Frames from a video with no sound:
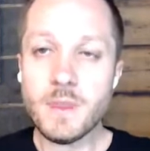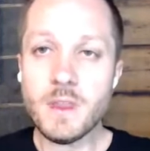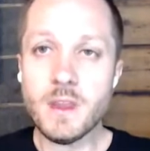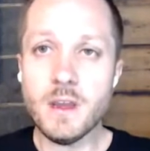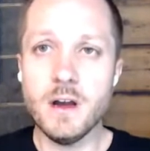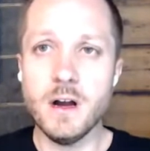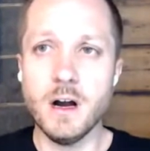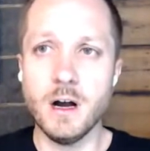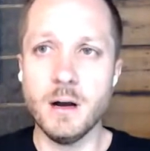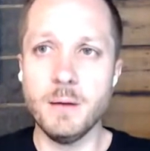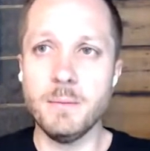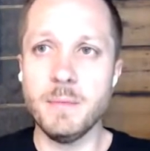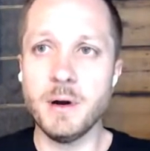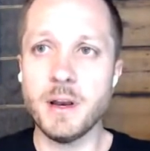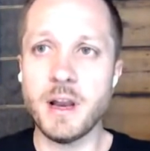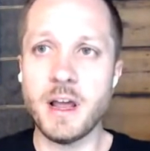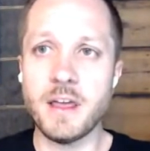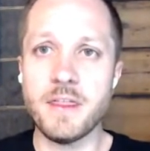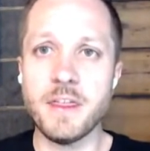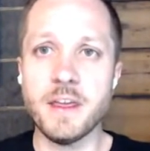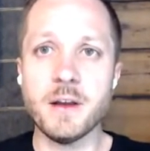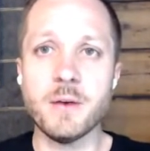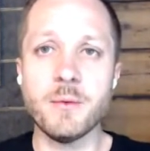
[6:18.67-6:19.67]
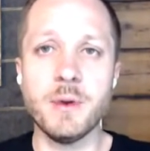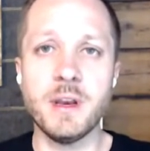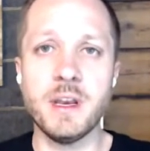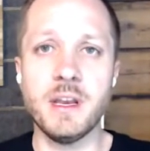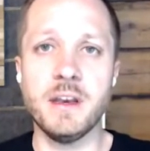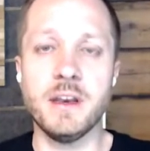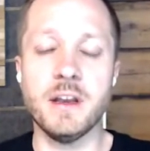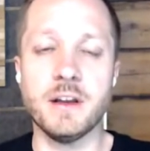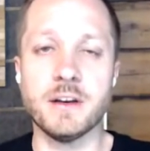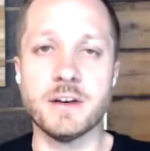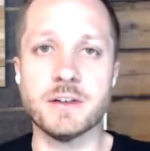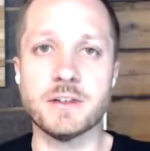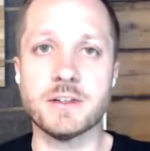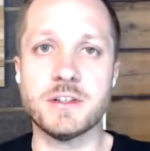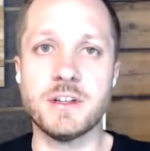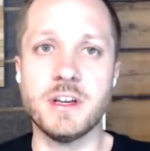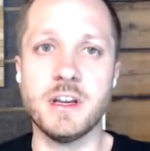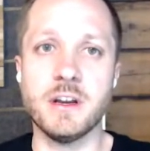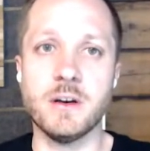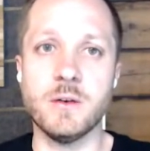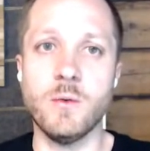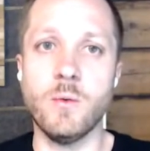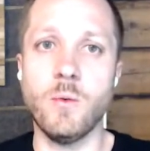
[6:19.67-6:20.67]
But I think we need to
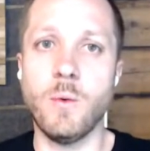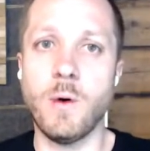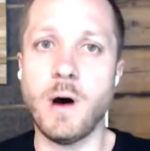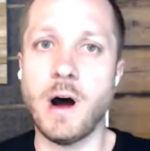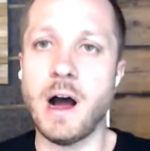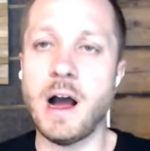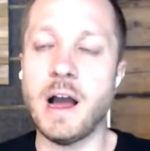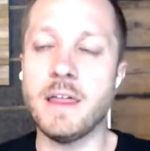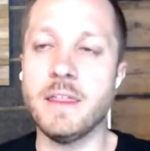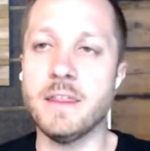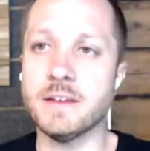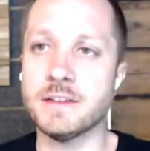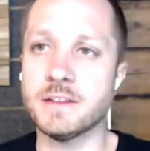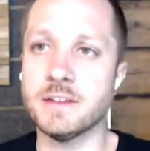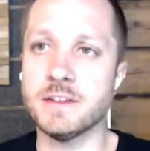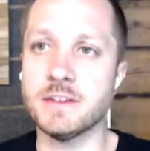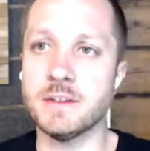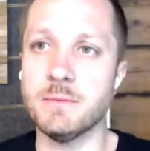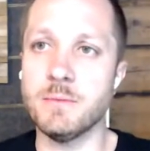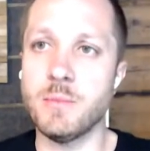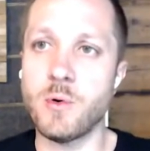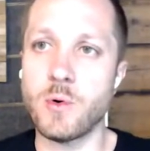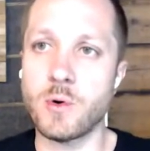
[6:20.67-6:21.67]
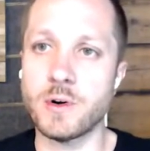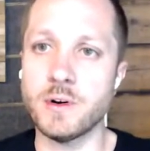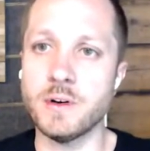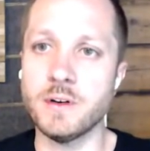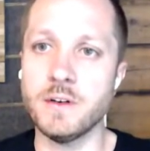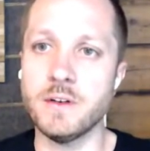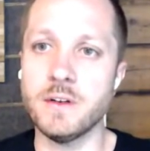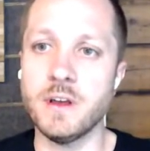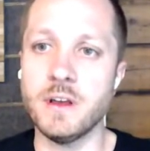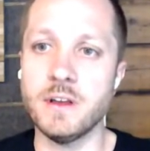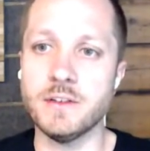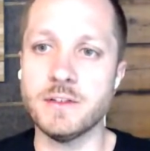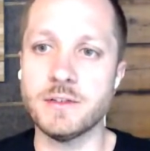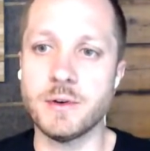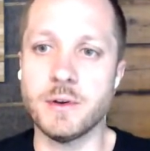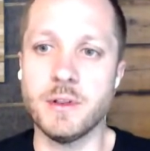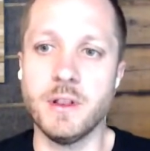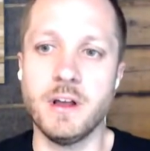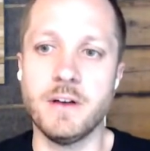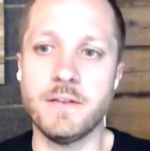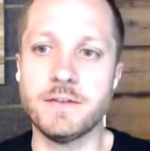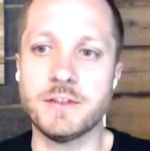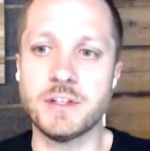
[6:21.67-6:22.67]
understand why this is important. And so
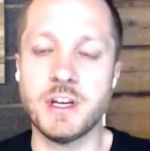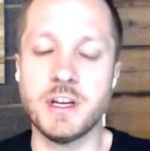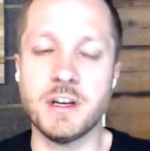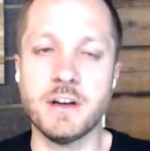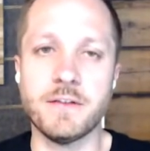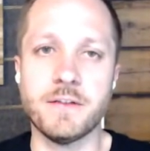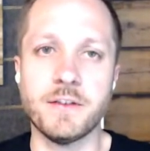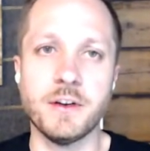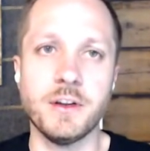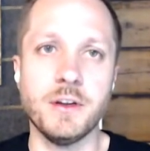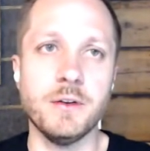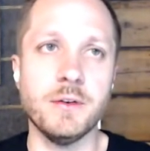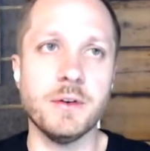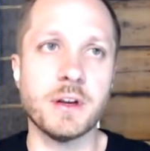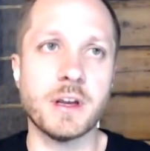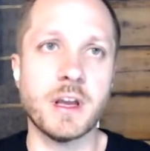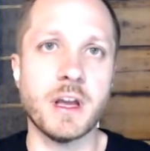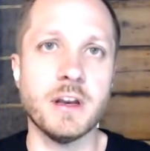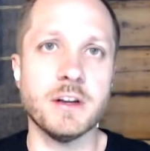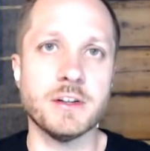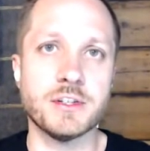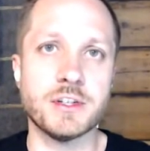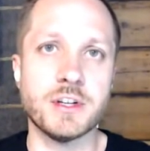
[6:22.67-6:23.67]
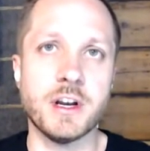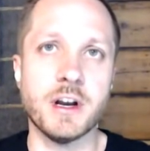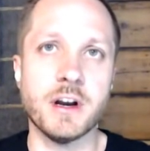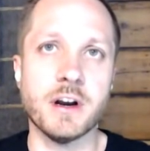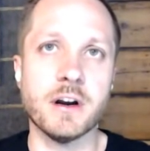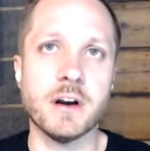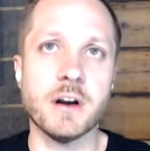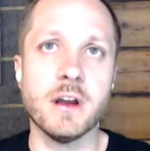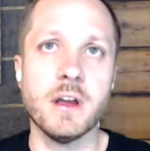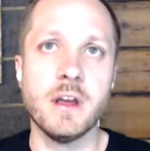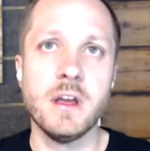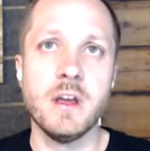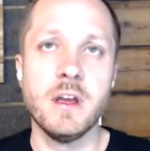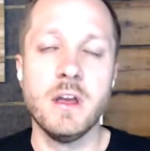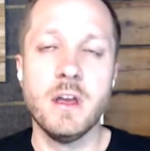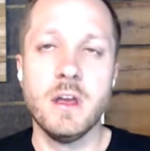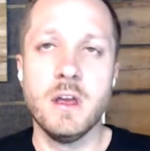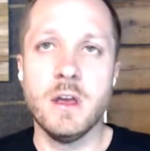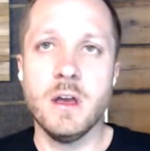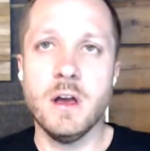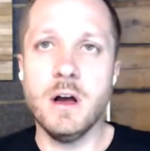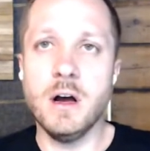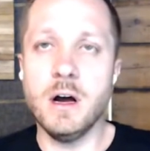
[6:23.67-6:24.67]
I'd love, Shanda, for you to kind of share
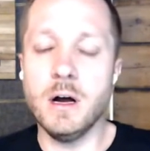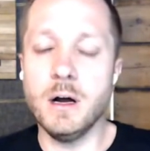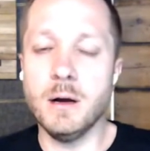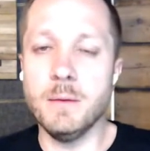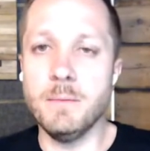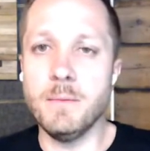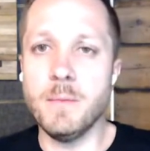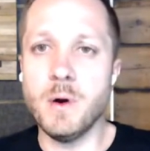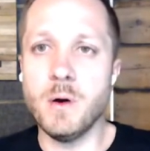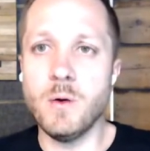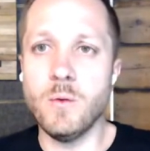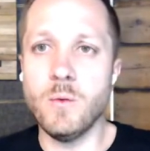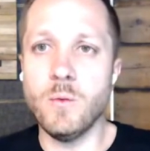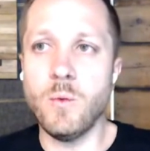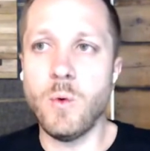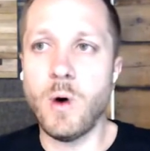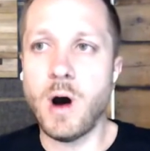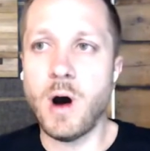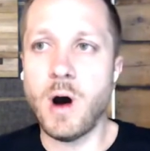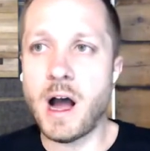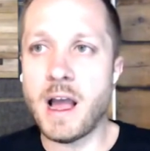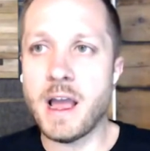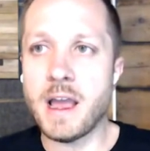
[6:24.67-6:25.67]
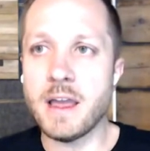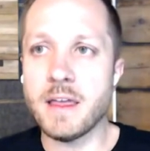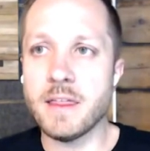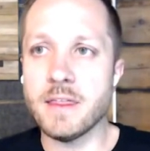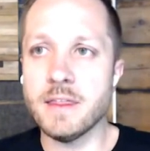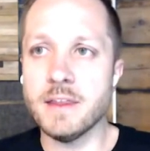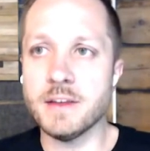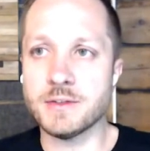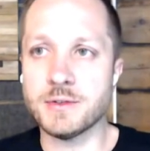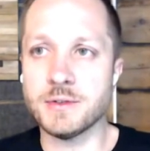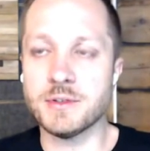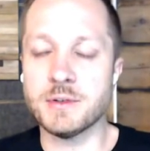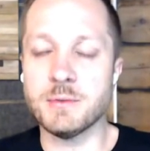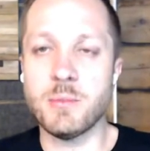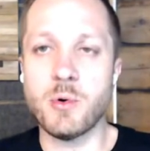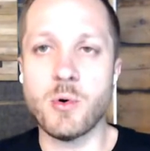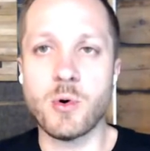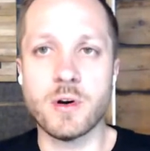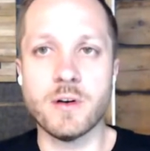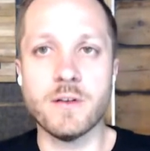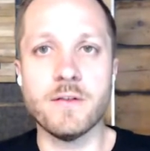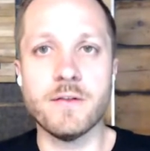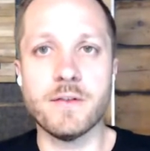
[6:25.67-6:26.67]
why this is
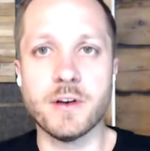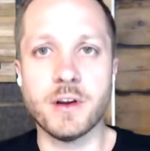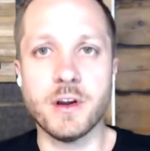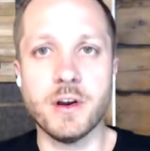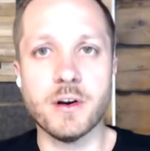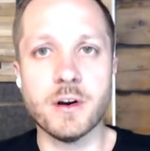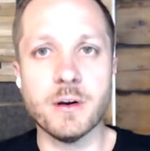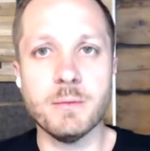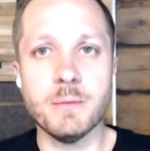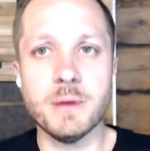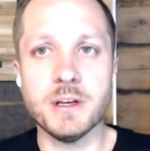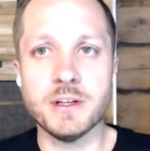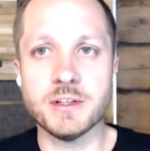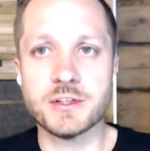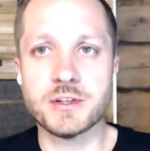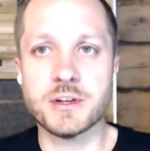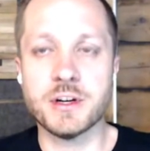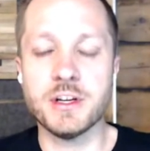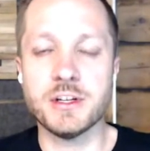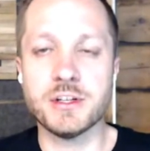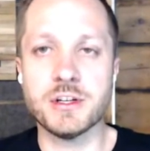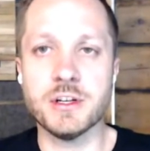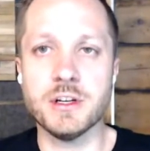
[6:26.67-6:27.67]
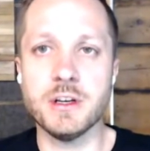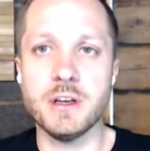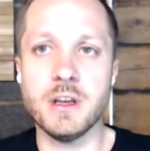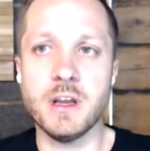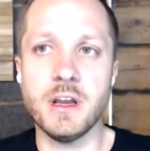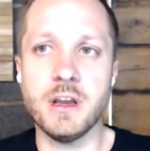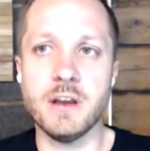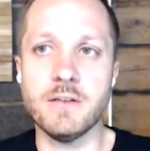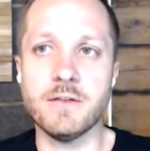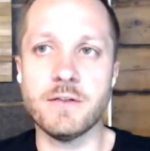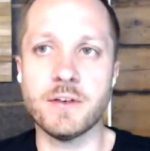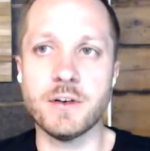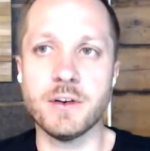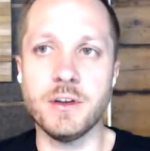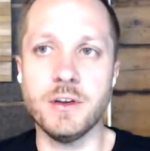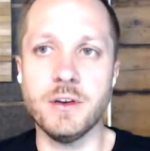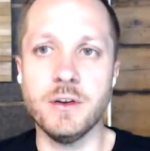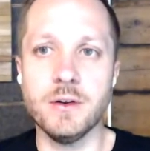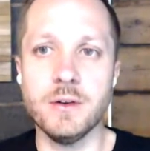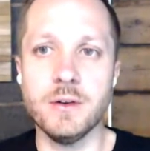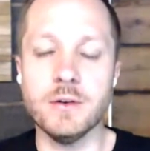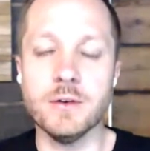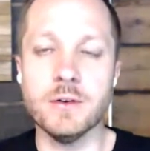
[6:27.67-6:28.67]
important for your administration and for
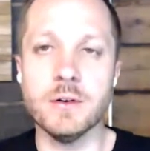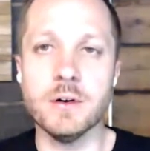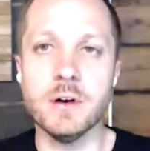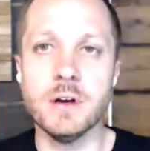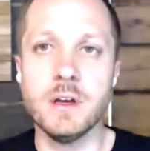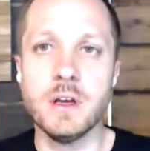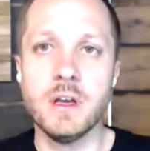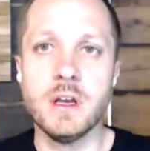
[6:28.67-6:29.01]
you